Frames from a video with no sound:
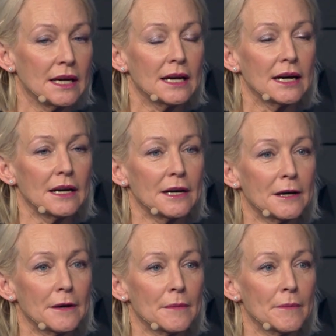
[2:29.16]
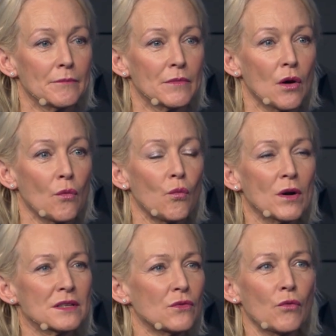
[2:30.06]

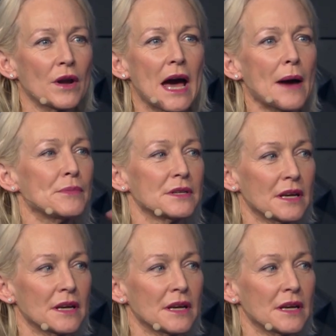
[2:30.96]
What happened?